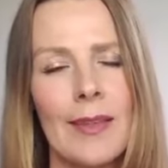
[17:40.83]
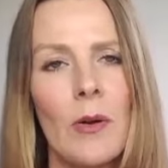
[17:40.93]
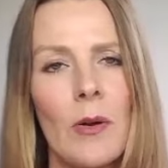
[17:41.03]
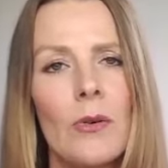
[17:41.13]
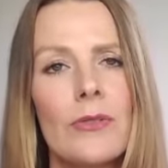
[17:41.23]

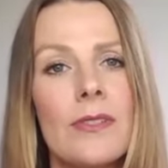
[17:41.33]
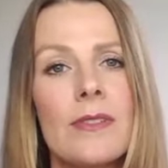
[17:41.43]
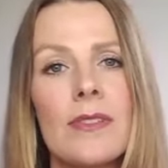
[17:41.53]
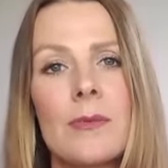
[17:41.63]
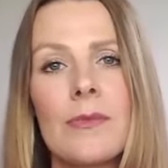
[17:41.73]
The old
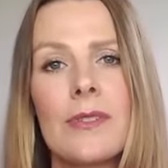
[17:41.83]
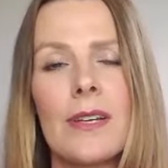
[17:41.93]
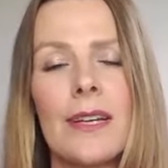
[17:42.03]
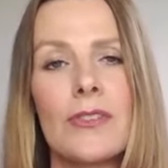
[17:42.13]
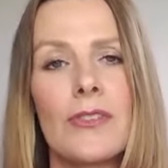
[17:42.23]
systems
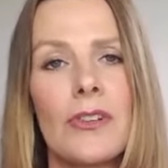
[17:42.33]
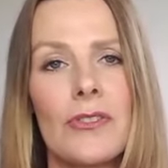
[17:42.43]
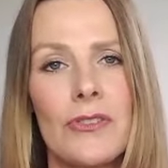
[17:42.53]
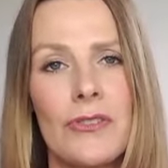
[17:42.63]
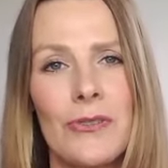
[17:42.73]
and
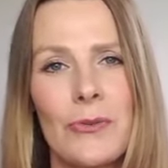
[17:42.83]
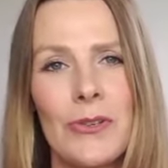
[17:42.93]
structures